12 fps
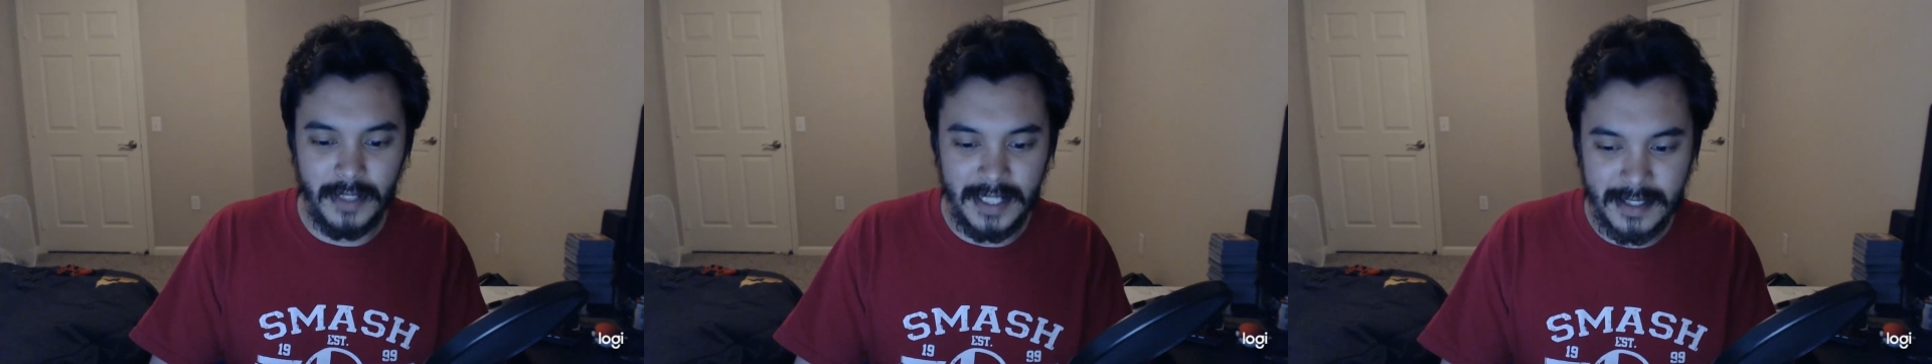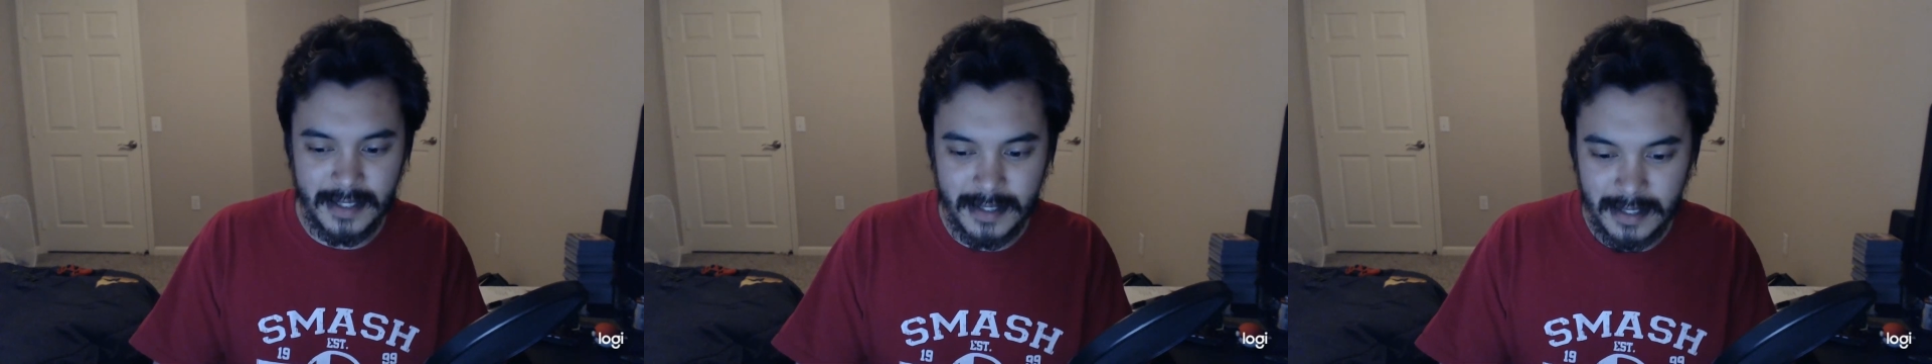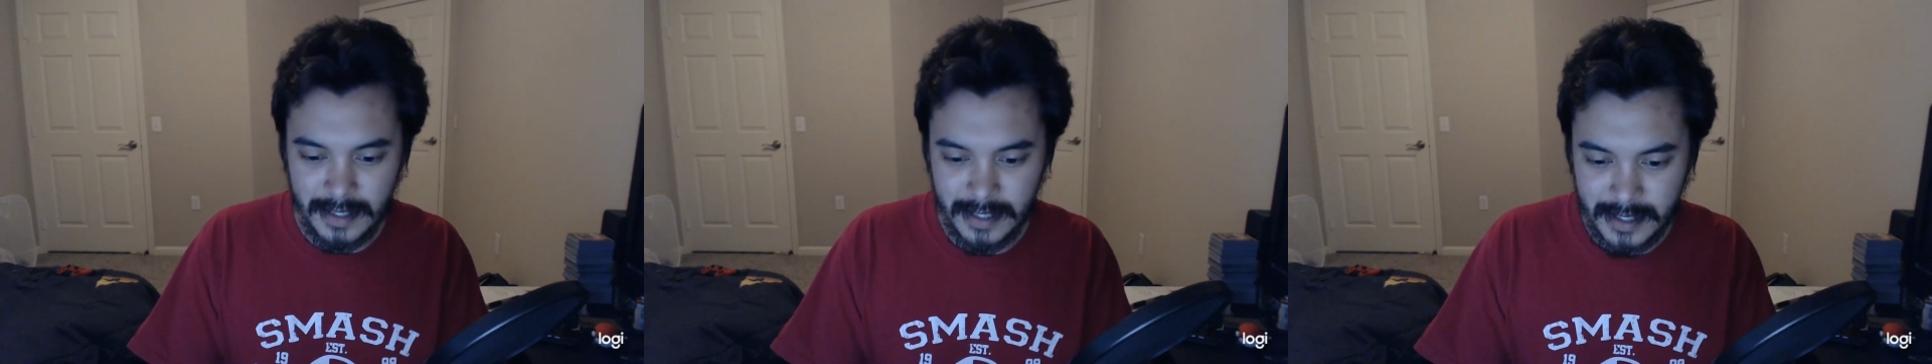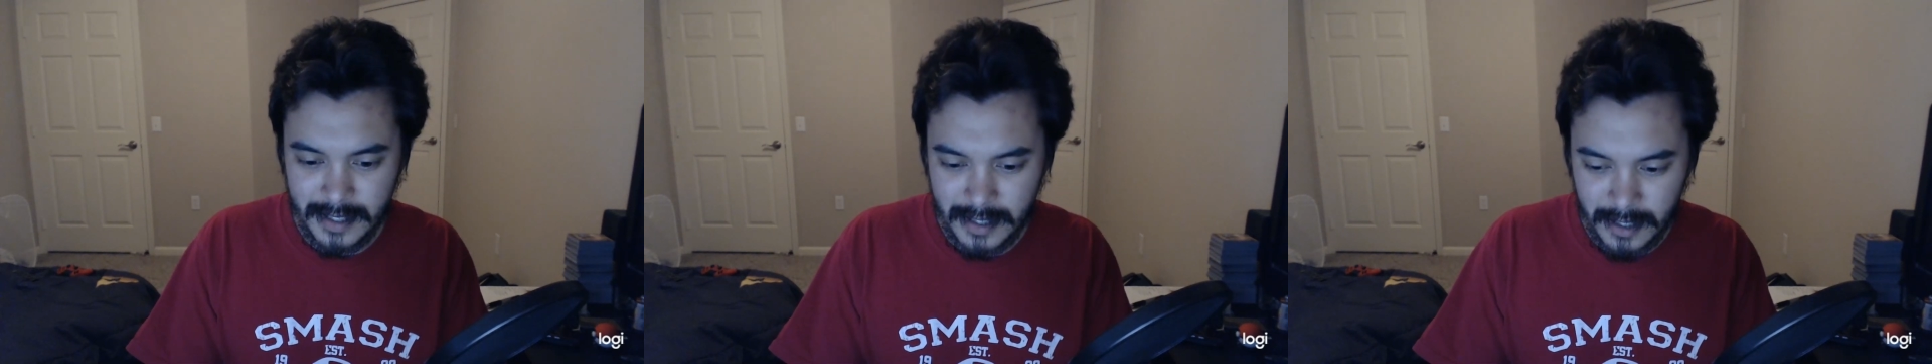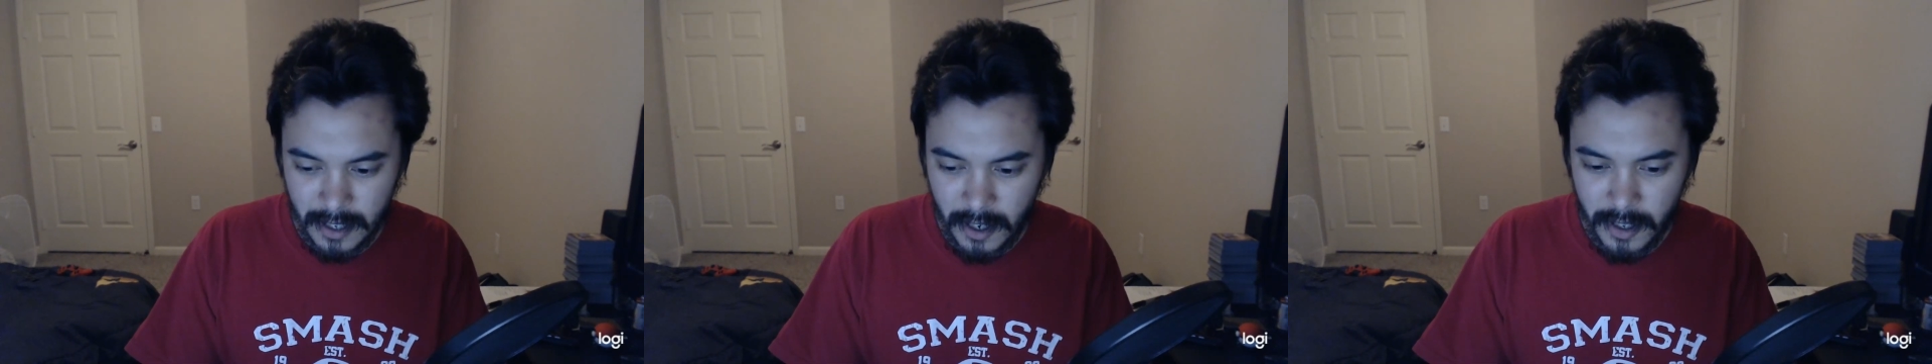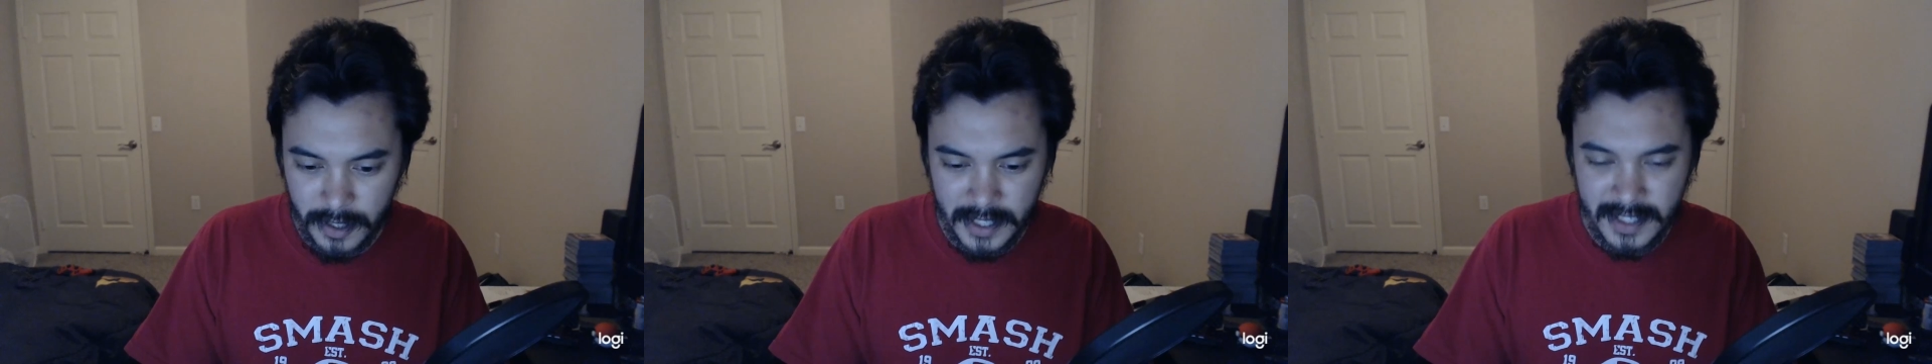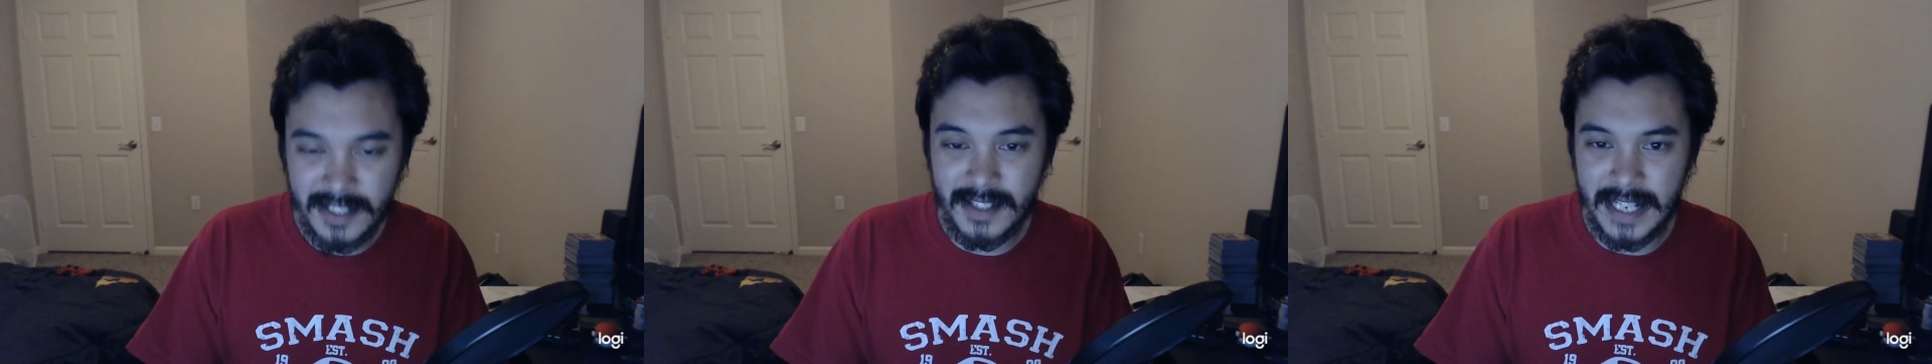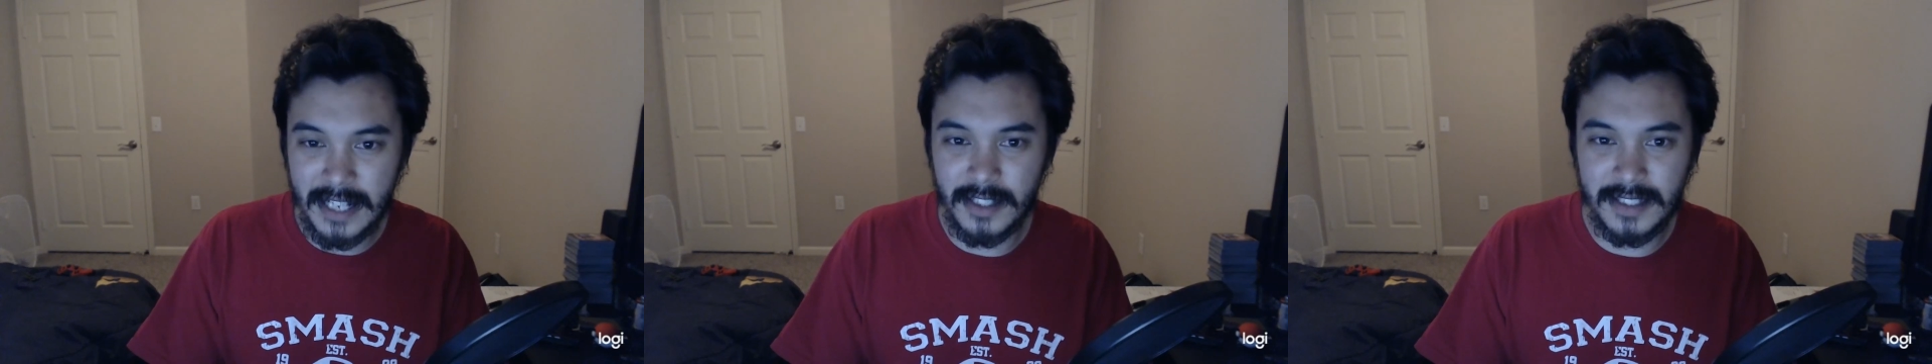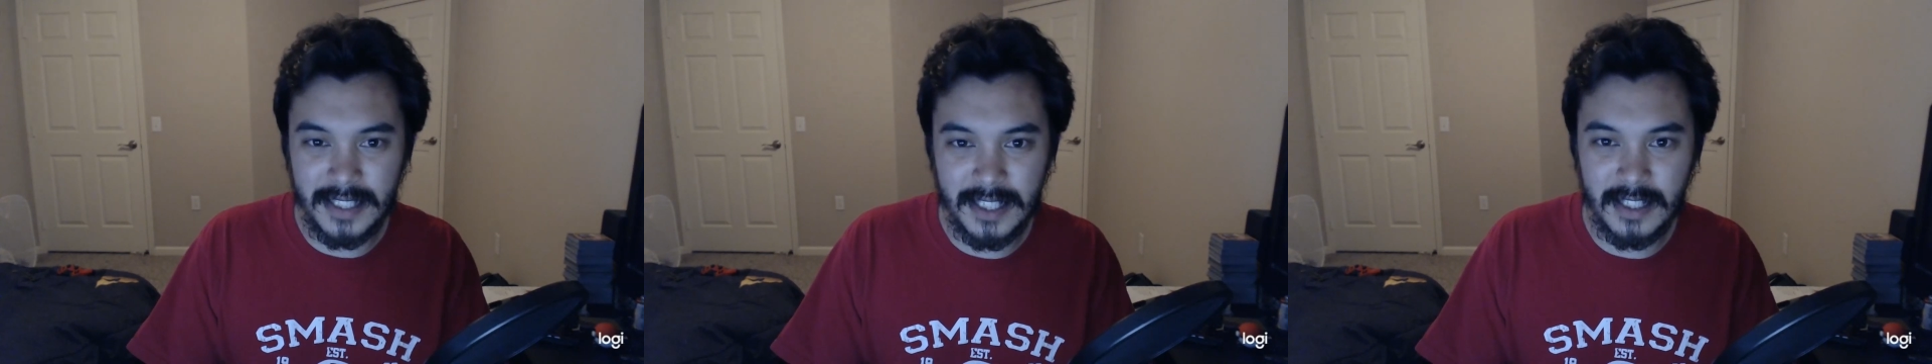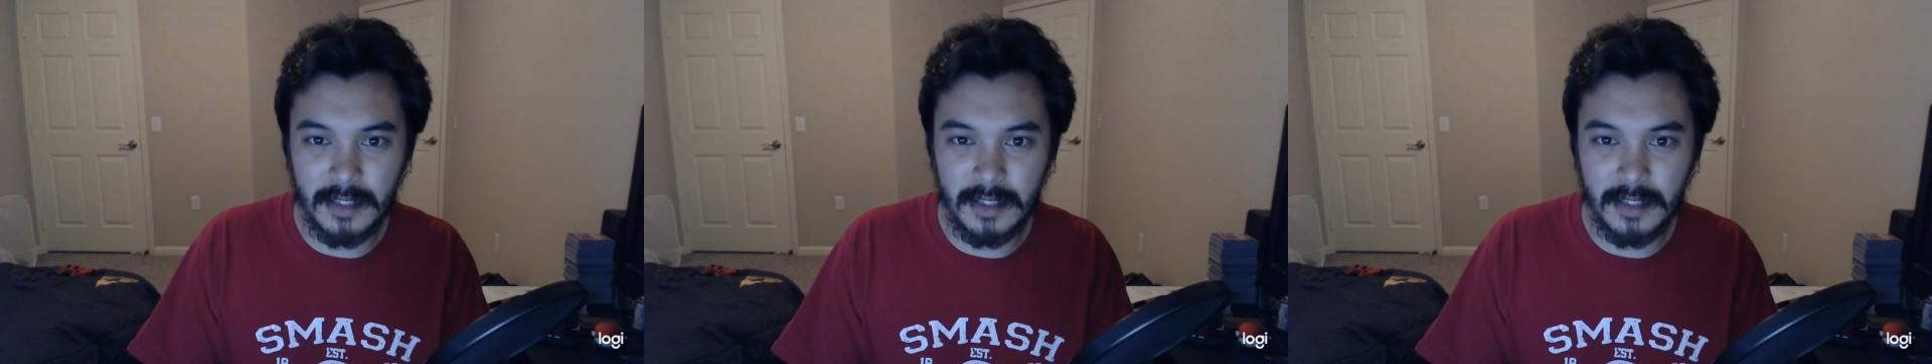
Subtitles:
it's all the skeleton,